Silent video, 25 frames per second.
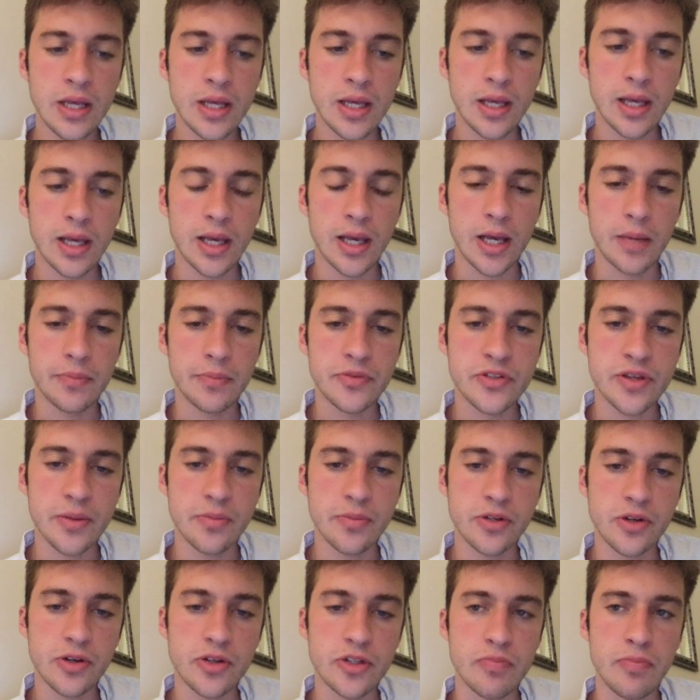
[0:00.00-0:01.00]
Some
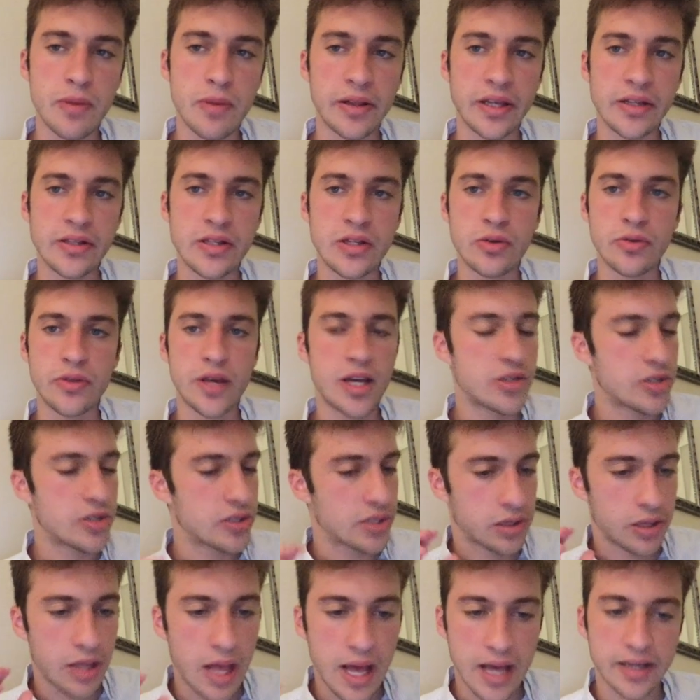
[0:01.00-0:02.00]
traders may like to do that, just
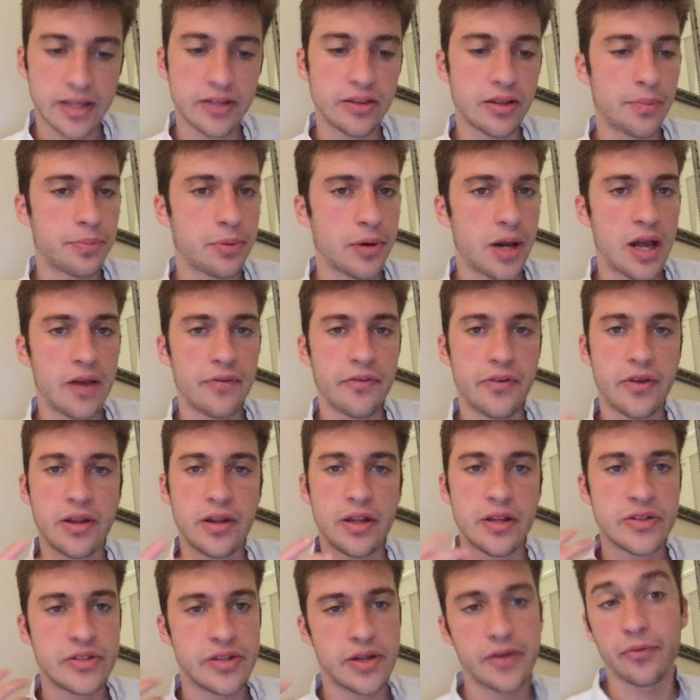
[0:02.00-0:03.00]
lock in the profit
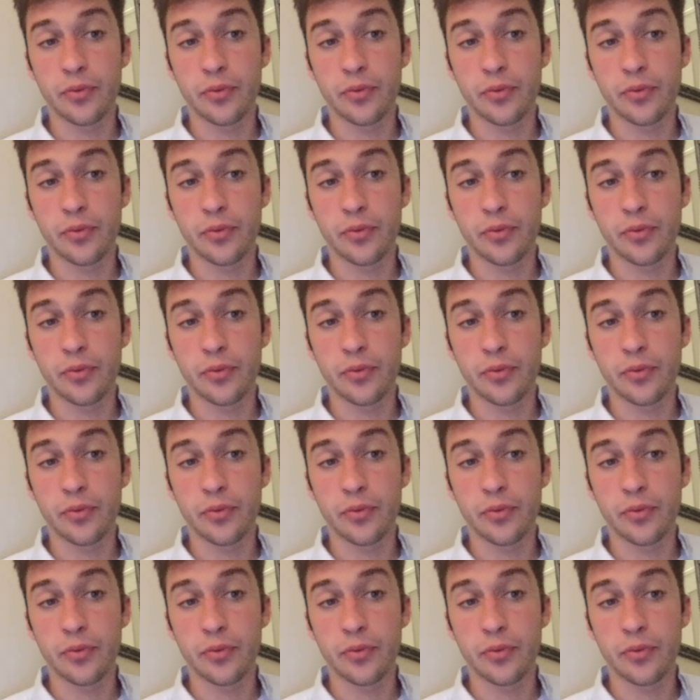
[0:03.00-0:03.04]
instead of